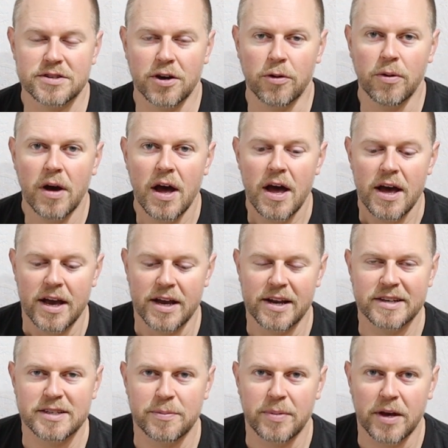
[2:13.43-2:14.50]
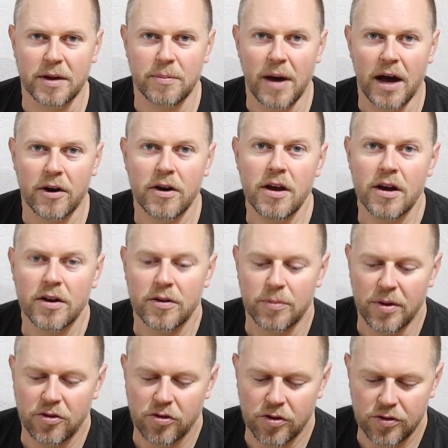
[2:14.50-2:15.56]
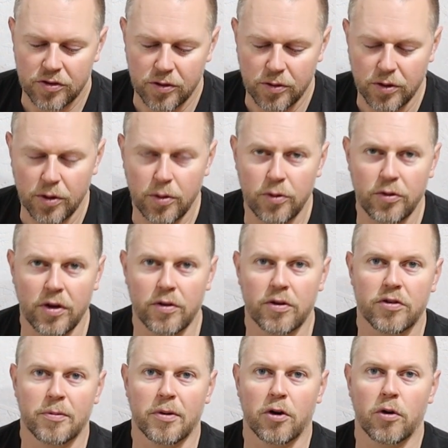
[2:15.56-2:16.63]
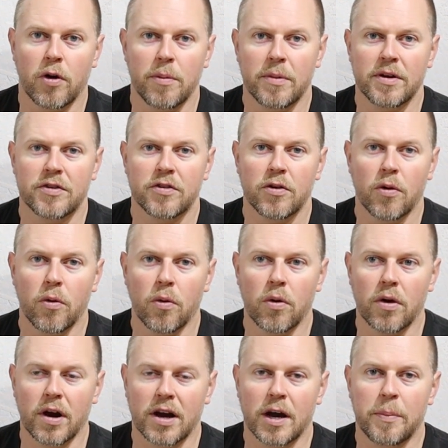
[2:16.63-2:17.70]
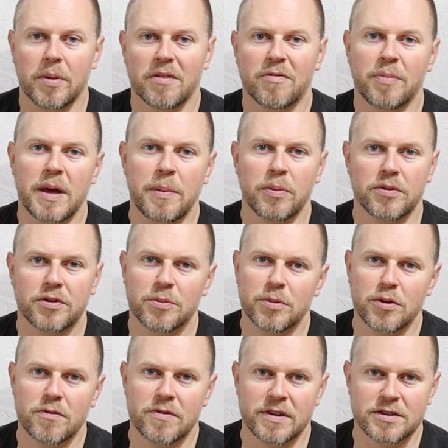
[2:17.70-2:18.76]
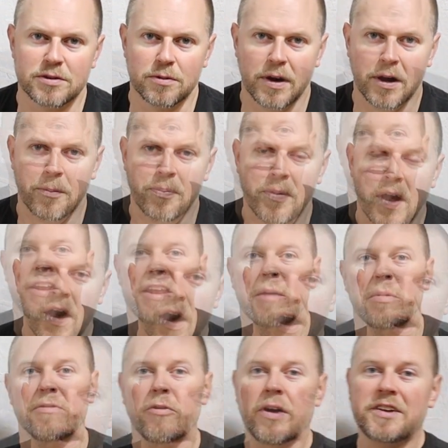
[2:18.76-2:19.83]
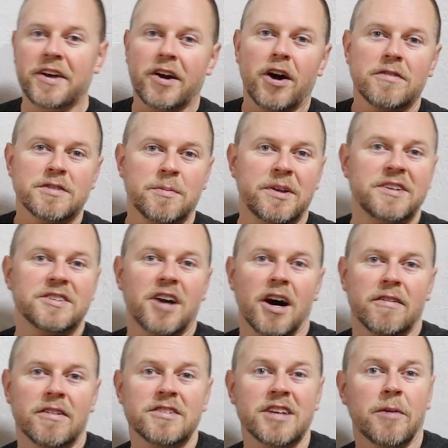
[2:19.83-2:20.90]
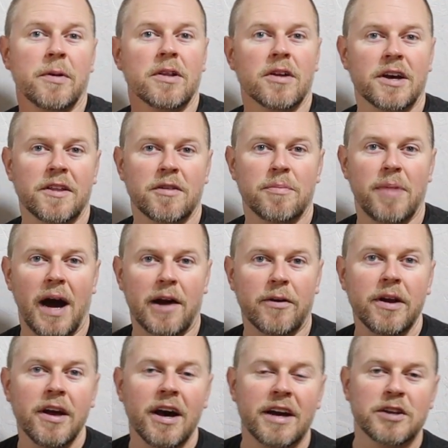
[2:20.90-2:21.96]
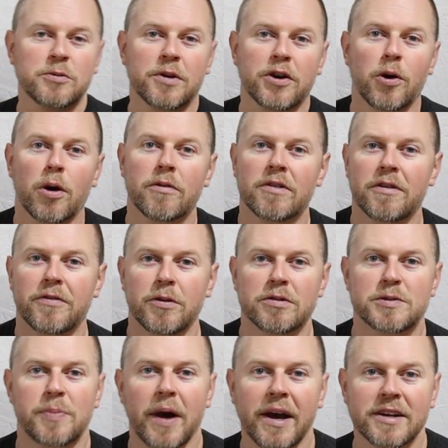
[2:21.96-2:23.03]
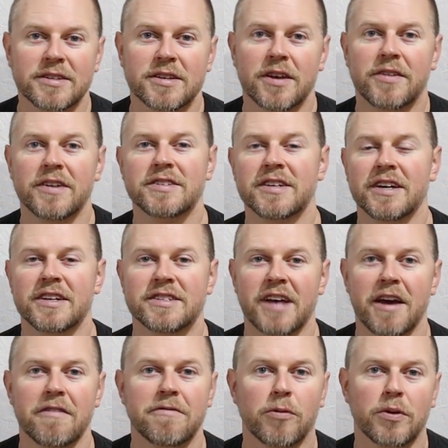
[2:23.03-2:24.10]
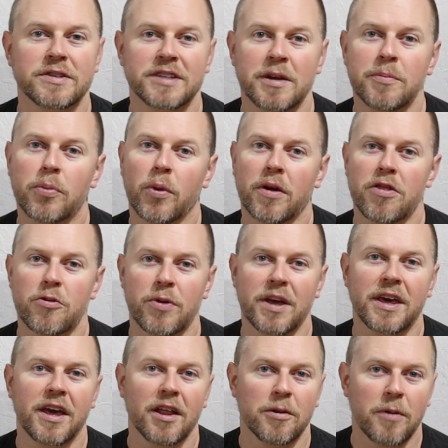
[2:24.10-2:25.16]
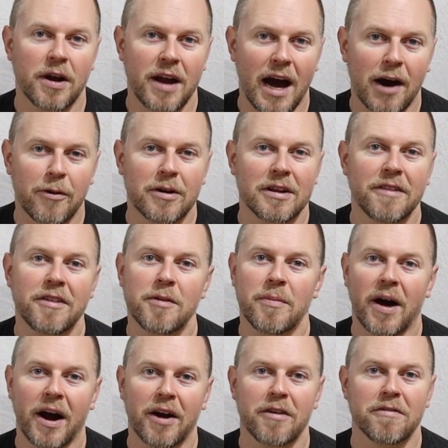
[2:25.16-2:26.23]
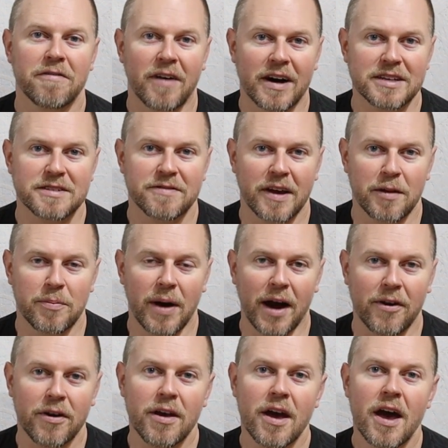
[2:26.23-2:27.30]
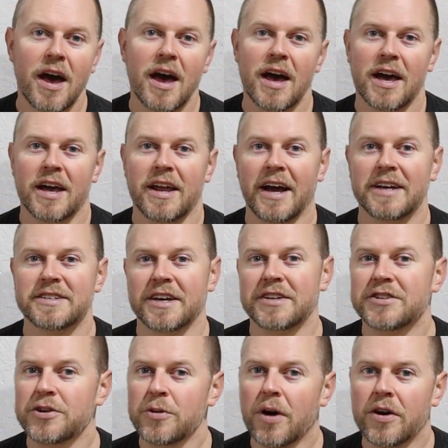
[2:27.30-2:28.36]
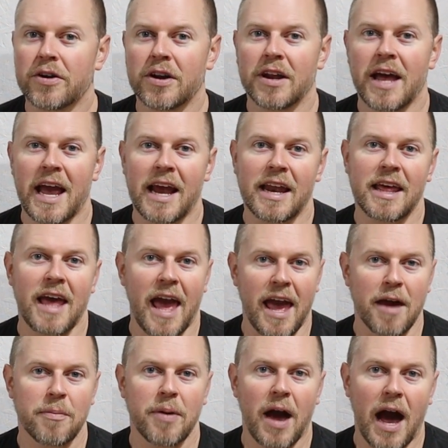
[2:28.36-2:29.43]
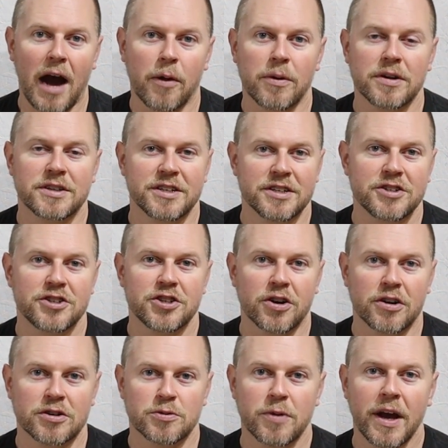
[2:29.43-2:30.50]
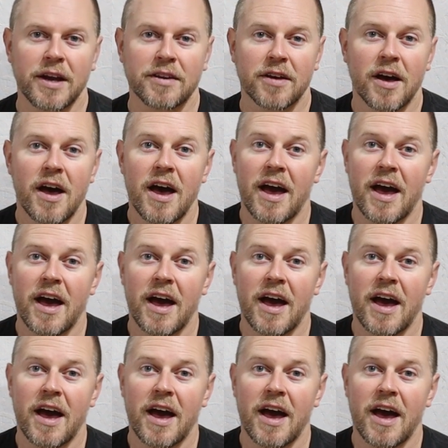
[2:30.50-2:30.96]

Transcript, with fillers: So it is a big battery. Be sure to use either some equipment or a couple of people to move this around. Now before I take off some of these covers and we look at the battery, I just want to go over a few specs. This is a 14.3 kilowatt hour lithium iron phosphate battery. It has a 280 amp hour discharge rate.